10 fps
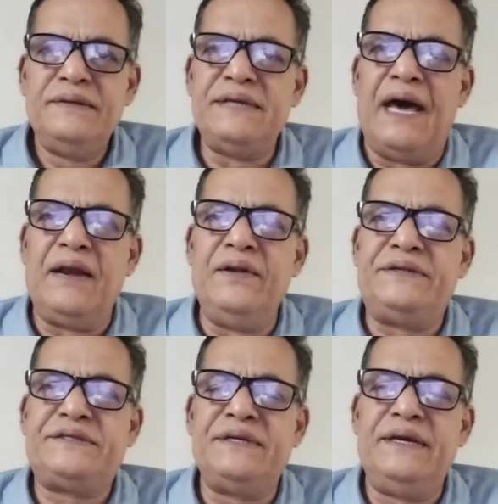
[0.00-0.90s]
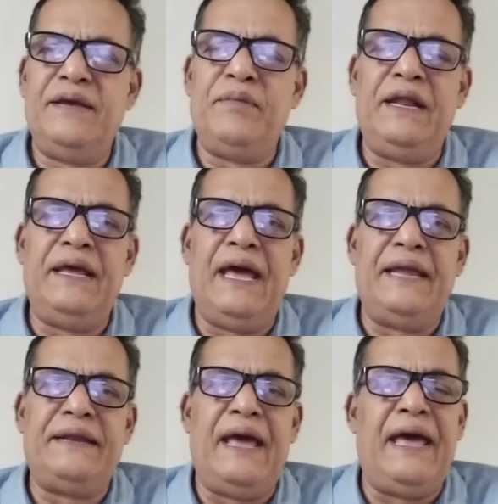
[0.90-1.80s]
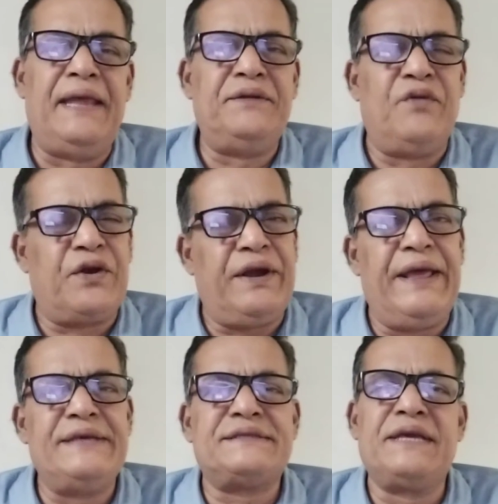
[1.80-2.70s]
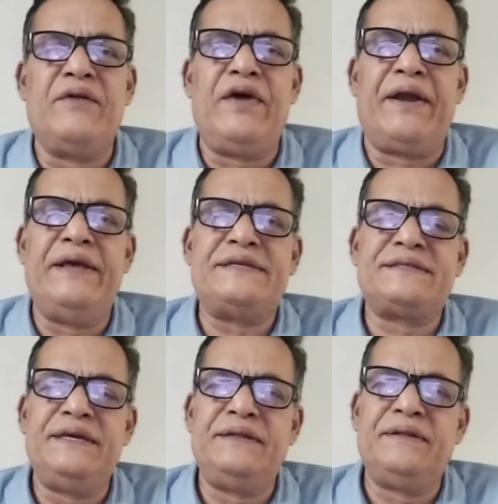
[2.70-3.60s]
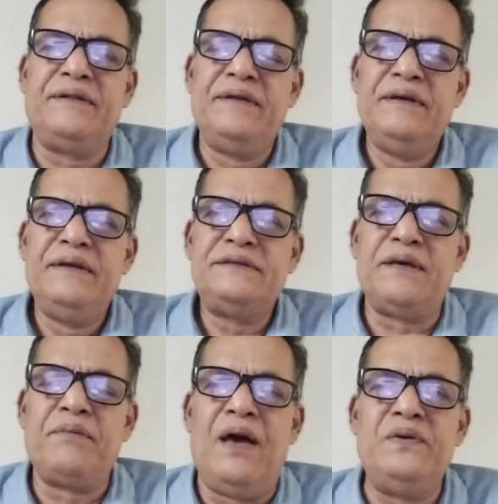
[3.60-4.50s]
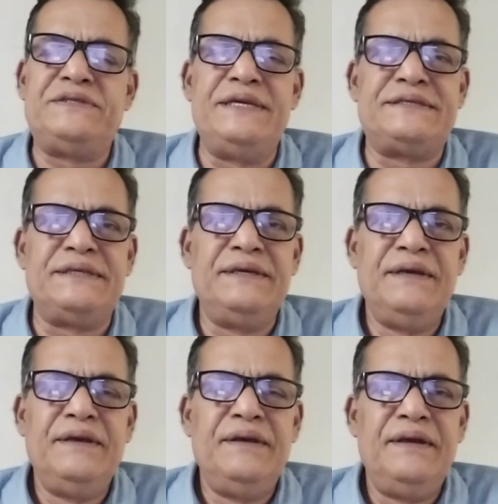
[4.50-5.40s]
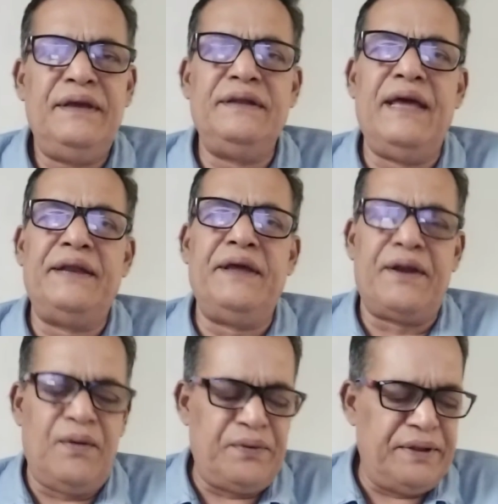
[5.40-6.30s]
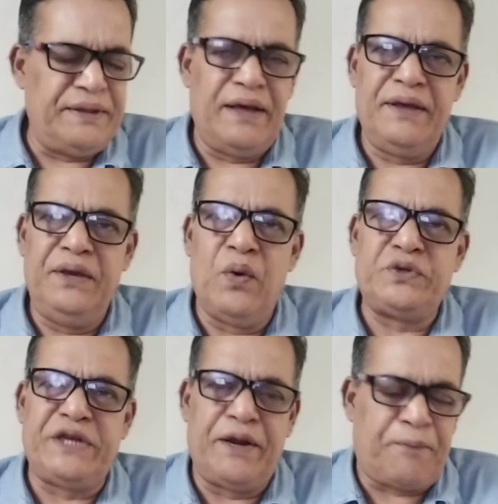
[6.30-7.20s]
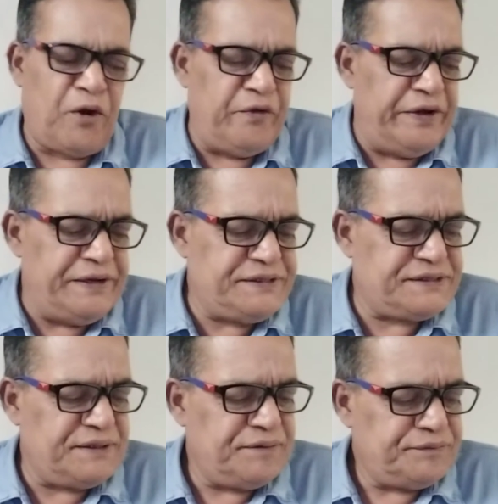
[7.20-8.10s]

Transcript: Charlotte, Emily, and Anne worked as governess in some houses in and around the Yorkshire province.